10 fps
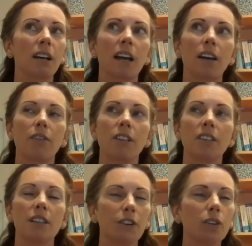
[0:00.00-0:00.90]
kind of a
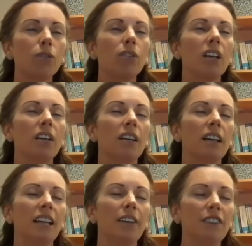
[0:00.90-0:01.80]
difficult and
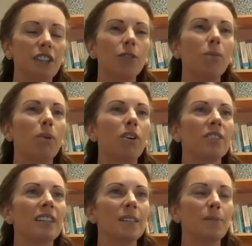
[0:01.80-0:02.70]
inefficient
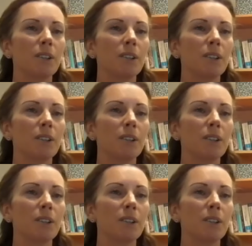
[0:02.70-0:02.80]
process